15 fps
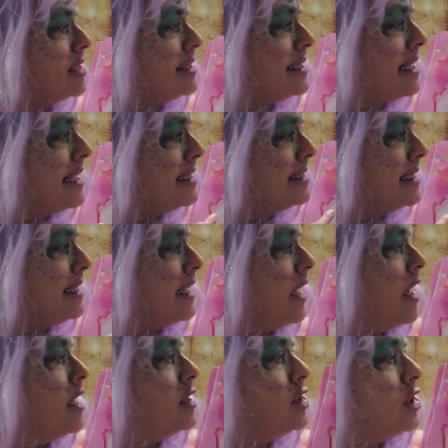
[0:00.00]
tizzy
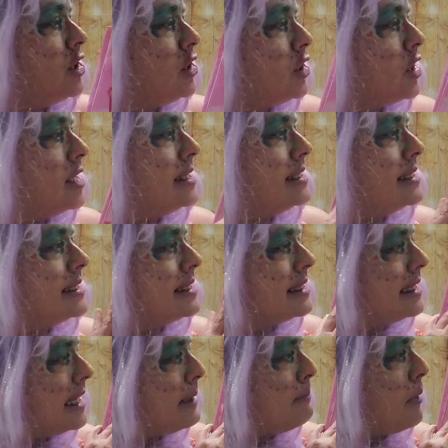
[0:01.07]
she couldn't
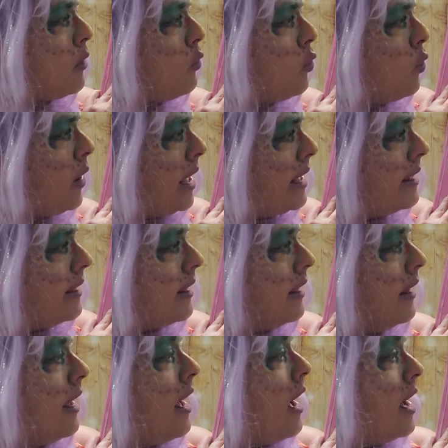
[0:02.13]
sleep a wink,
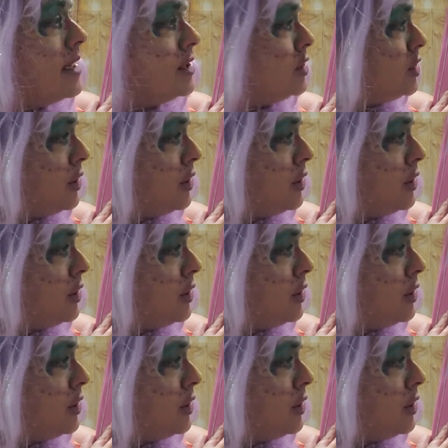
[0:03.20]
and she